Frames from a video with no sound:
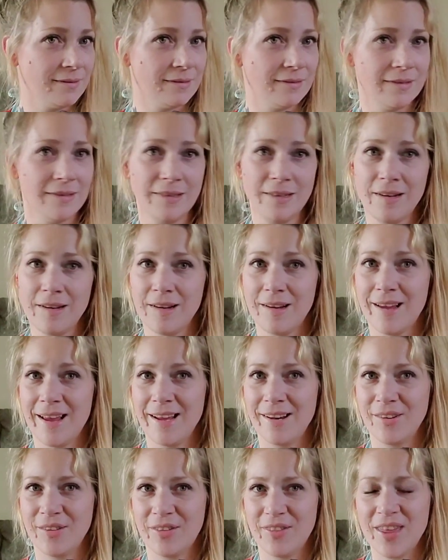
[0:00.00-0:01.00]
I
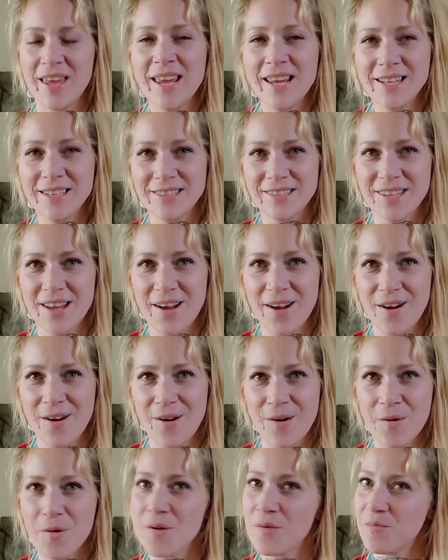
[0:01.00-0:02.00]
don't think
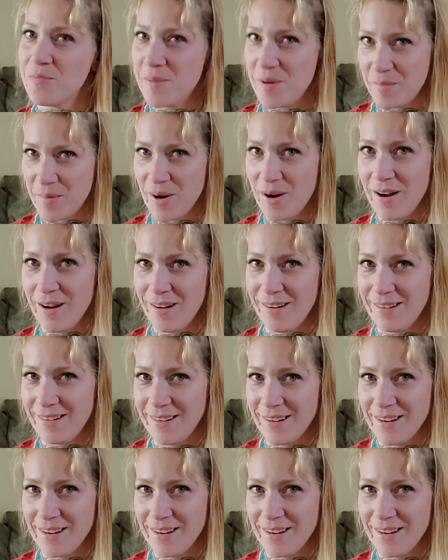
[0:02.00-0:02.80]
so. Remember?